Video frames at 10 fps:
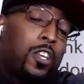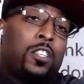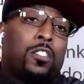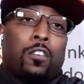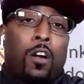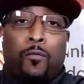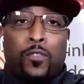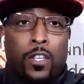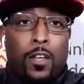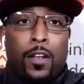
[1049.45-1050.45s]
Eastern
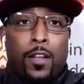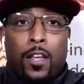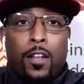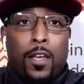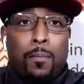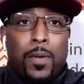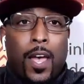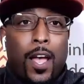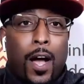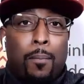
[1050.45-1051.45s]
Conference in the
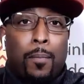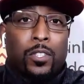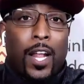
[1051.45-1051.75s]
NBA almost.